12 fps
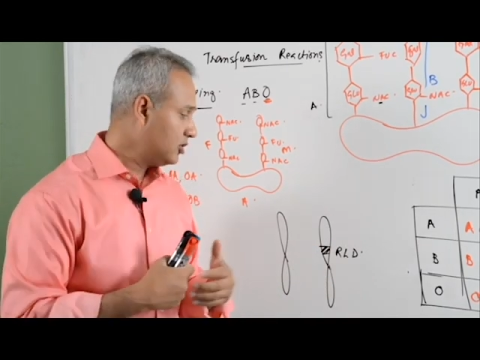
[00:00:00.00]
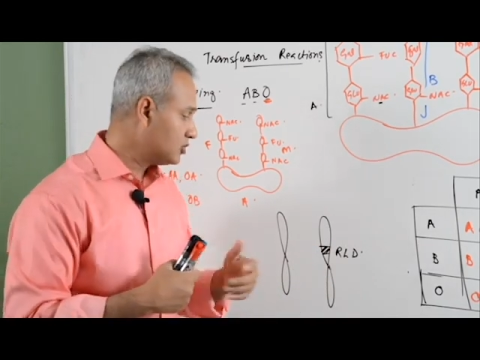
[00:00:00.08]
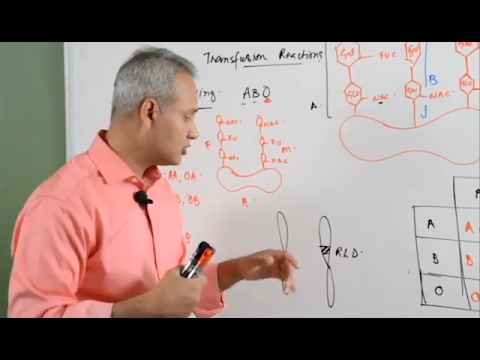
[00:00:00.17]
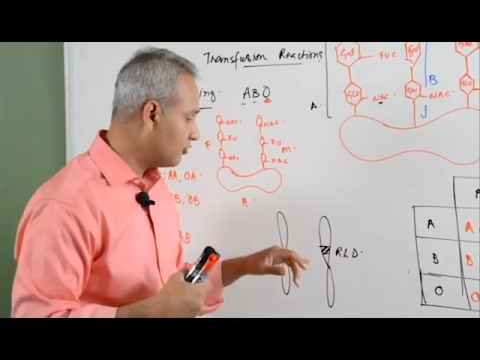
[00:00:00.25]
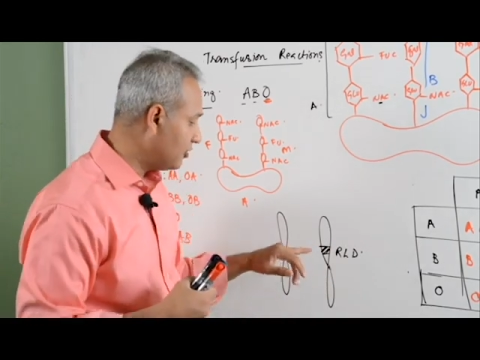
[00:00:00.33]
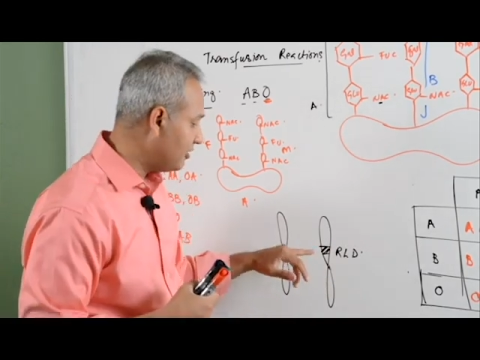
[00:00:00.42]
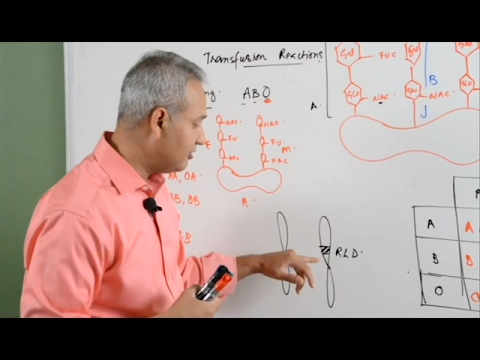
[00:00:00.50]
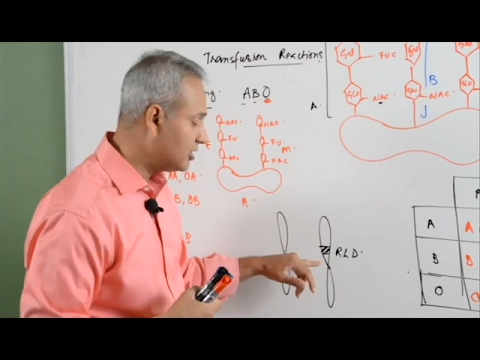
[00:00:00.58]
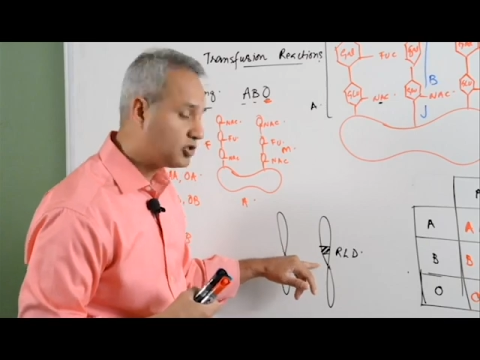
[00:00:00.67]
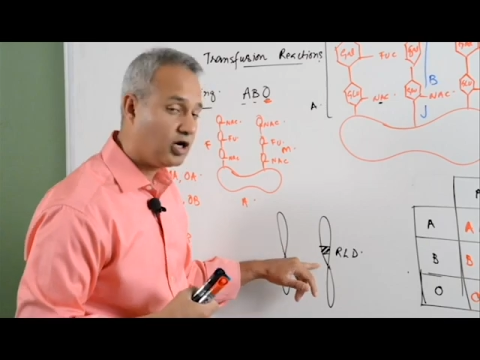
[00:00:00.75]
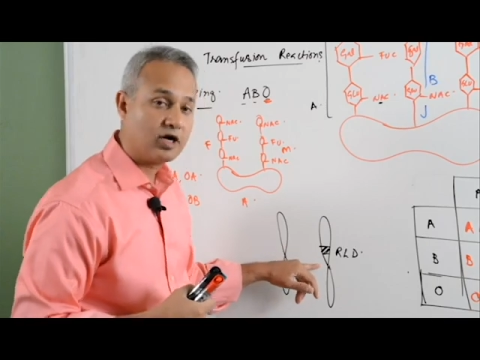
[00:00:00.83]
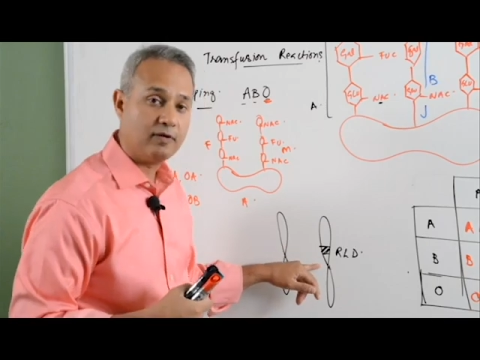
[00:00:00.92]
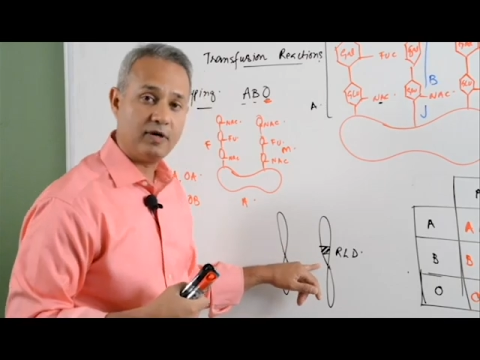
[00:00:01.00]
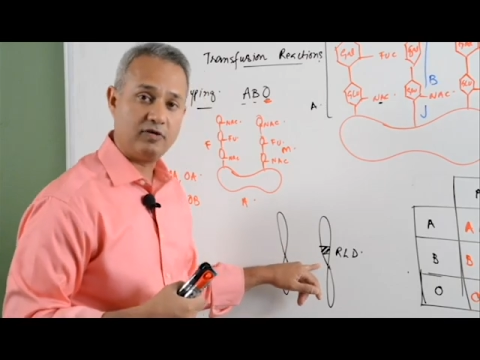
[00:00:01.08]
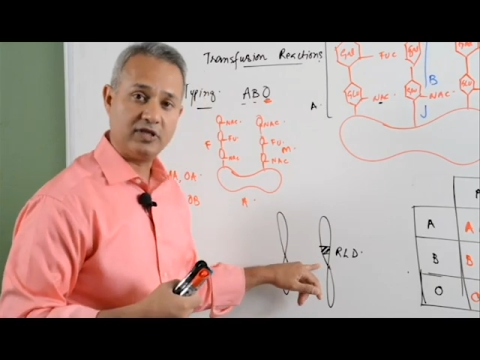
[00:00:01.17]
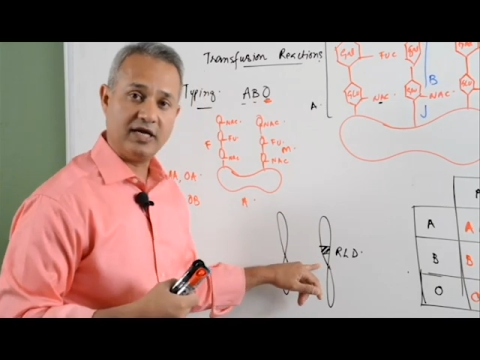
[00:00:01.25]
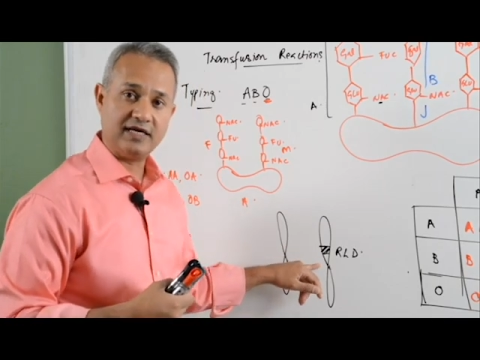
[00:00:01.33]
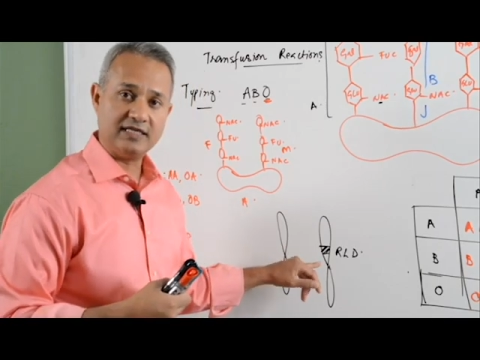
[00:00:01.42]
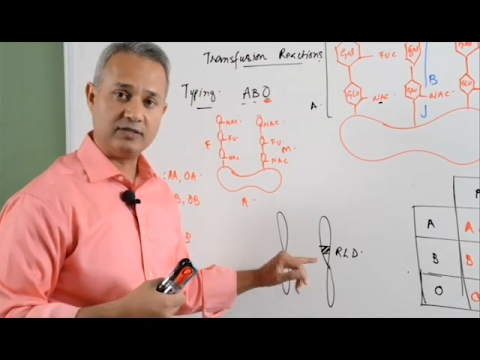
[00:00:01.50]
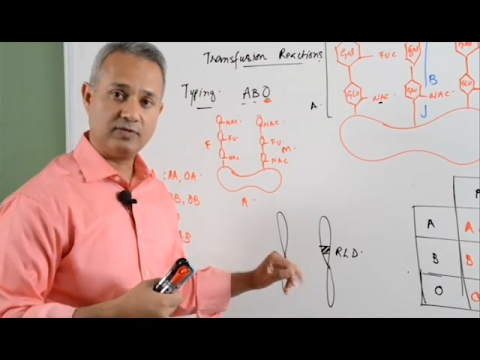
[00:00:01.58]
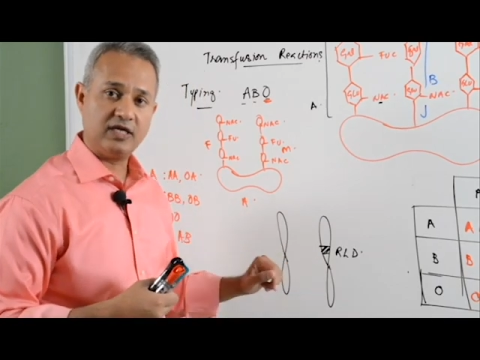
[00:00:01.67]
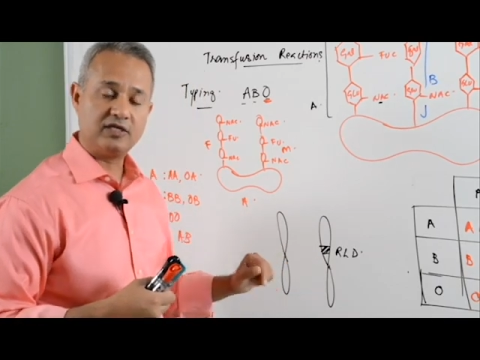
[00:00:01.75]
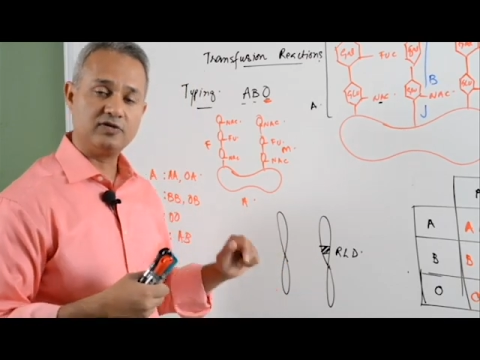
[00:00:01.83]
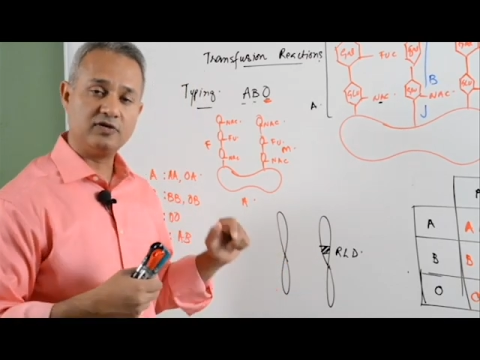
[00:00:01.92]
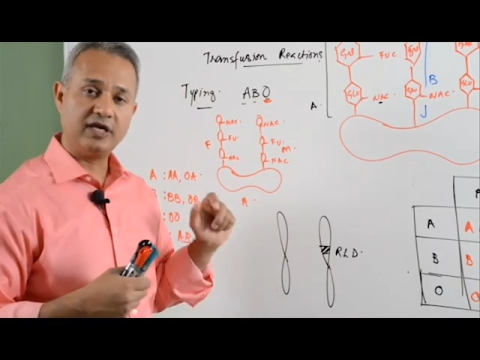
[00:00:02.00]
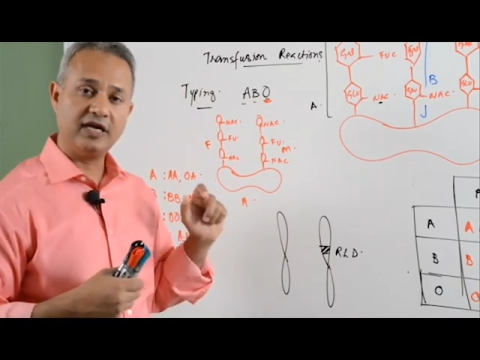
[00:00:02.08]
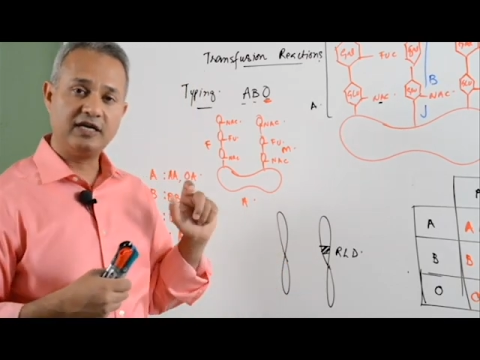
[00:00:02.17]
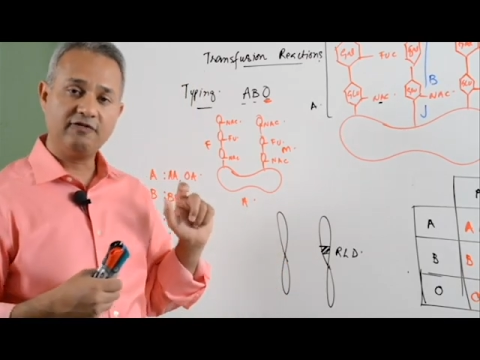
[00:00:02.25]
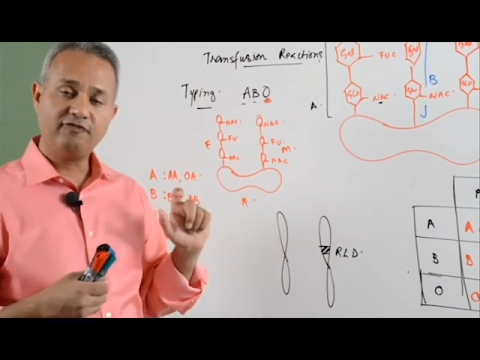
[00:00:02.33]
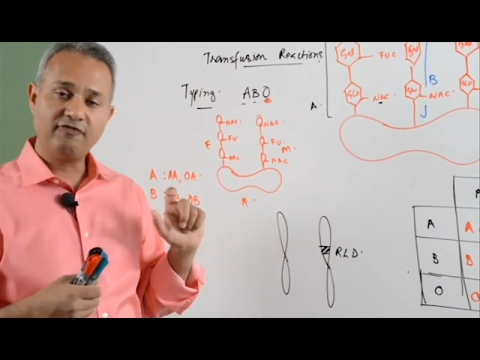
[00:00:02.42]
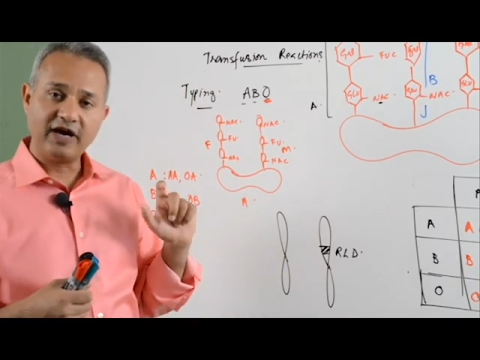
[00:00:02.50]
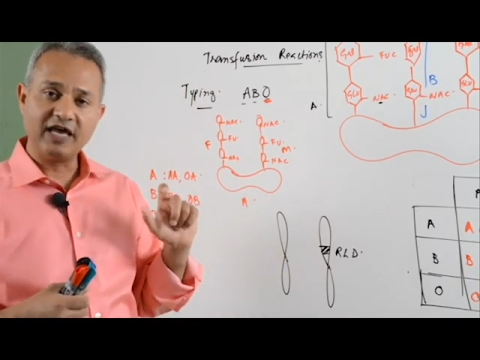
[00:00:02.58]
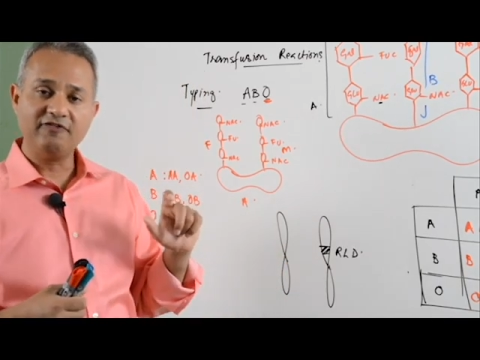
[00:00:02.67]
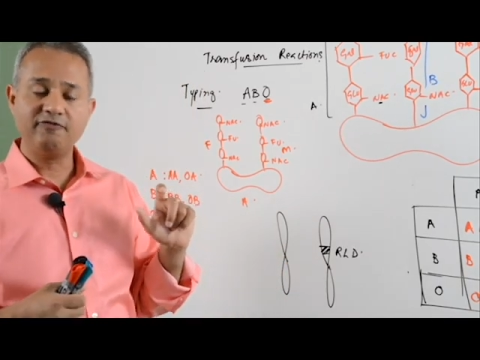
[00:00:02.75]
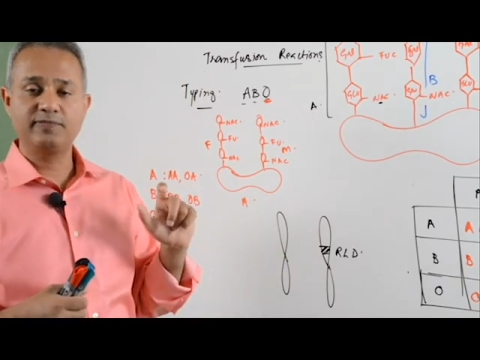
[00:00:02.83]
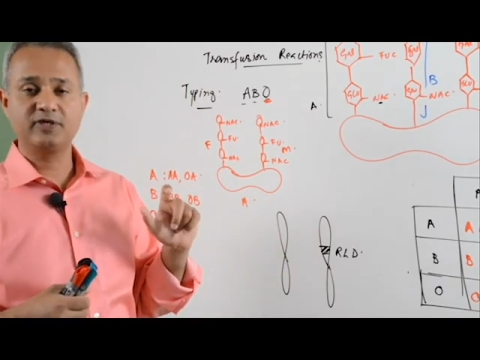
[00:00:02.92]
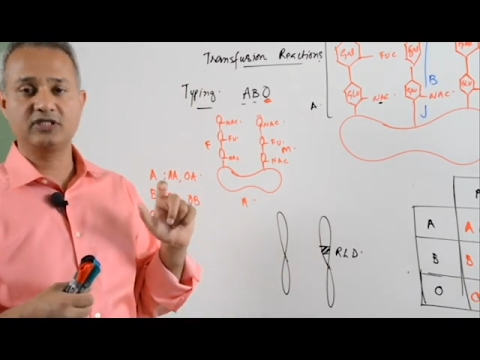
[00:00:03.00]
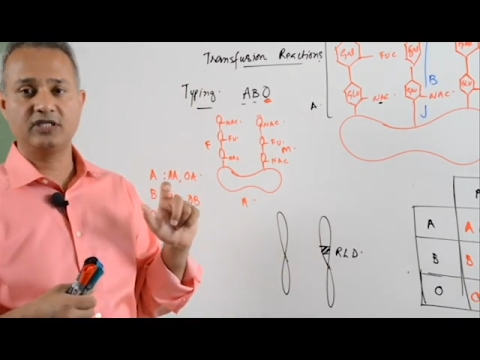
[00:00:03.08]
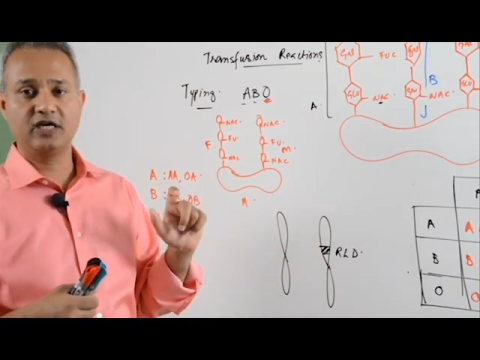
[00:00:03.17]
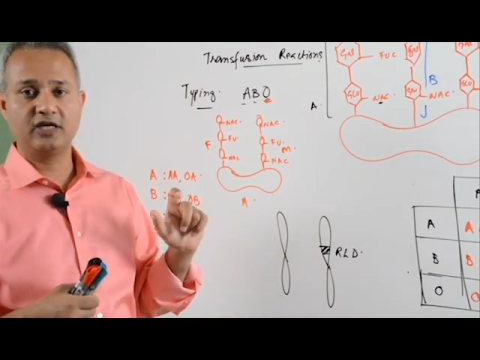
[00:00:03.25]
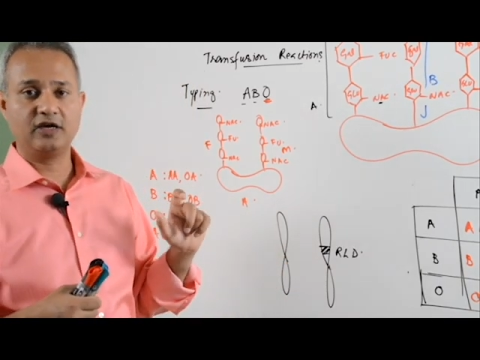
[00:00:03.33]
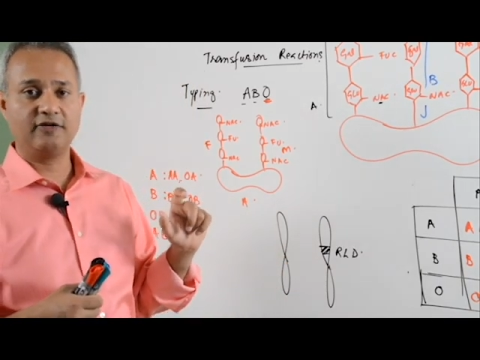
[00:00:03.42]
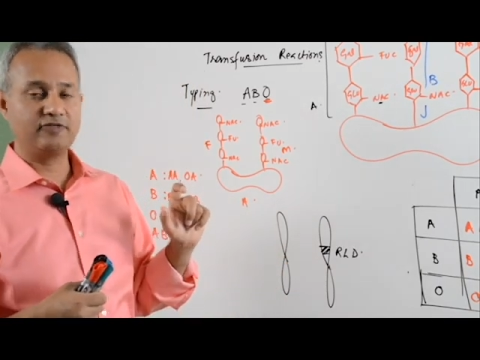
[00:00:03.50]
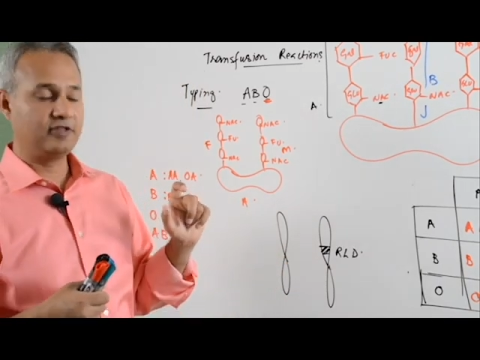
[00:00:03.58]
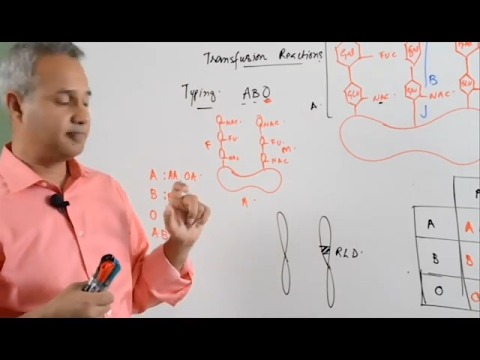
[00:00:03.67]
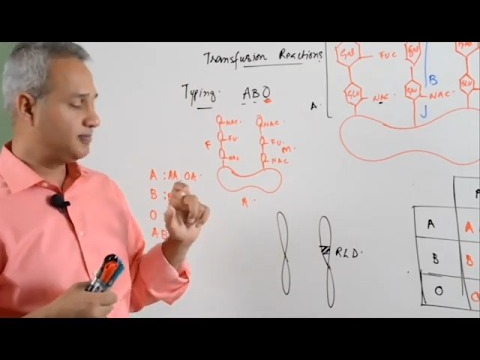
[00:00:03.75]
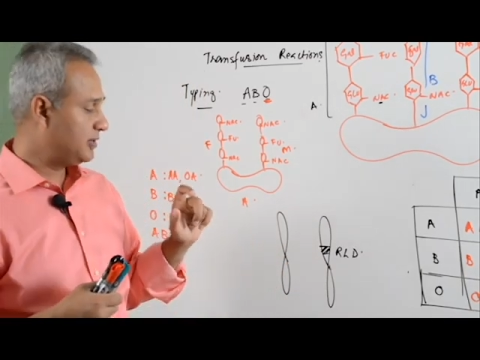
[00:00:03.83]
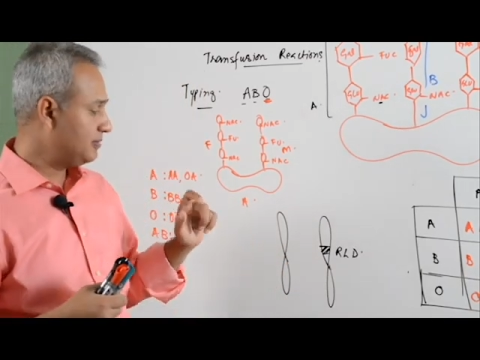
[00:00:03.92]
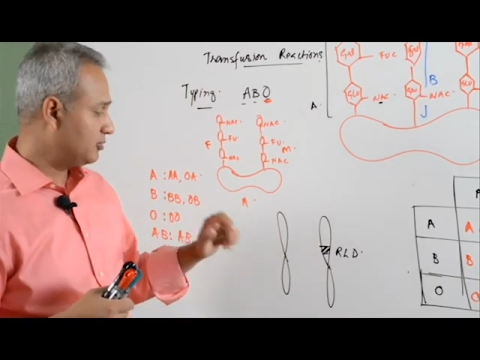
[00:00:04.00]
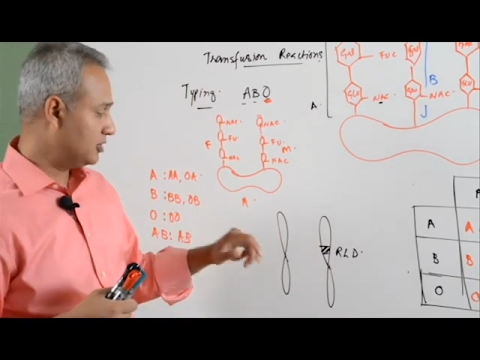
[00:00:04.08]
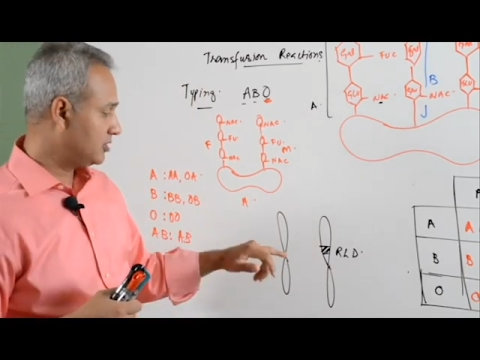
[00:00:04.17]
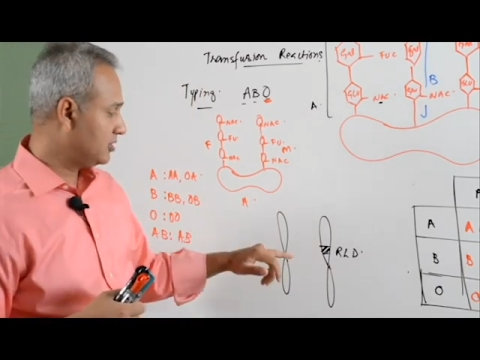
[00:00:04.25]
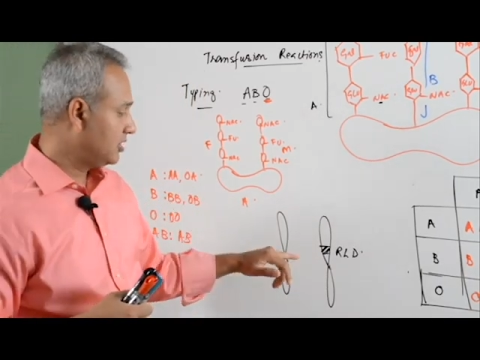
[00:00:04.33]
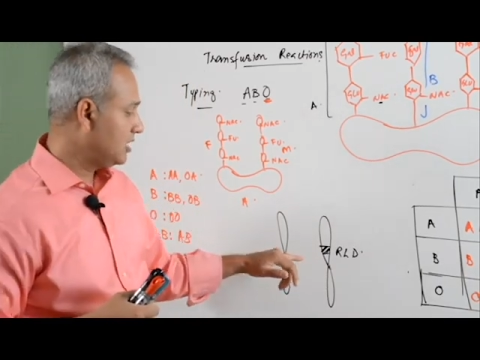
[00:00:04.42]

So, we will talk about that as well. So, 85 percent of the people